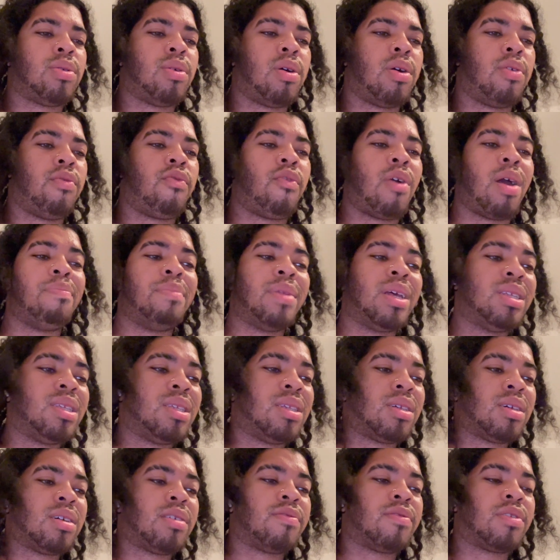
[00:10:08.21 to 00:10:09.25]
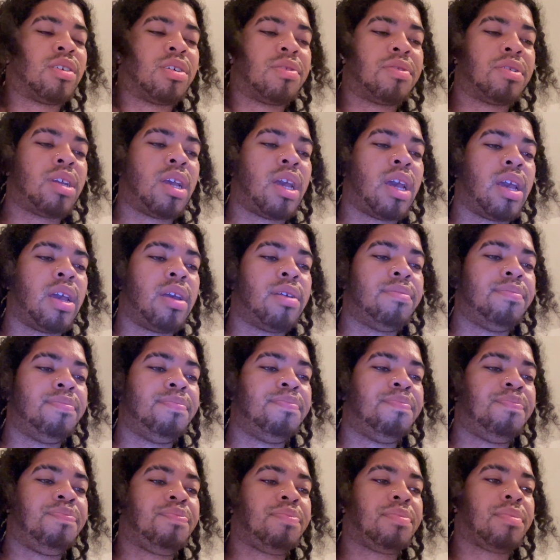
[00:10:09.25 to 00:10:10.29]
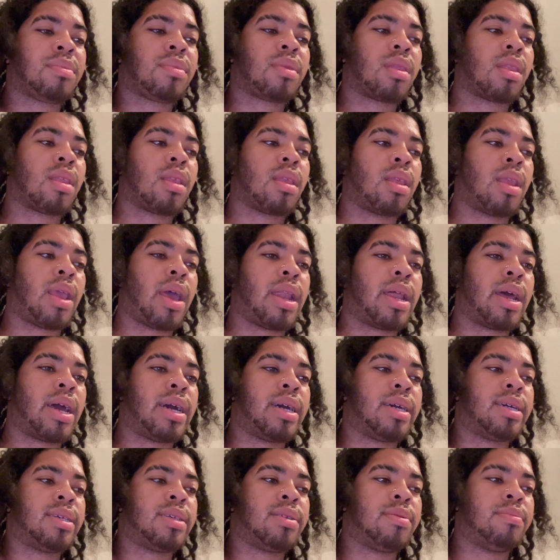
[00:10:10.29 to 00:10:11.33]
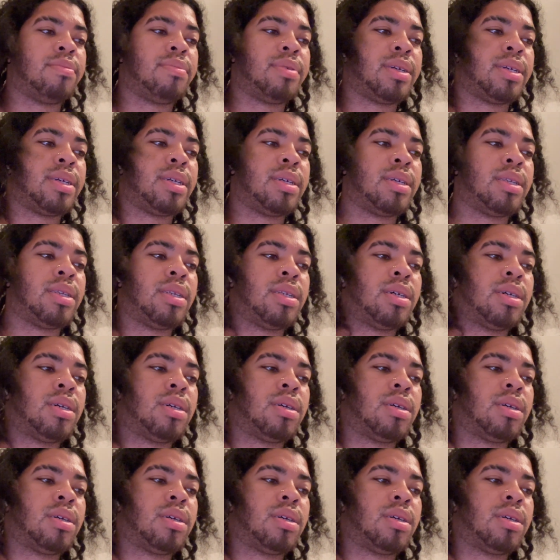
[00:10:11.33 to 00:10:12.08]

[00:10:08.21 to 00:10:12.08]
remnants of a hurricane that has been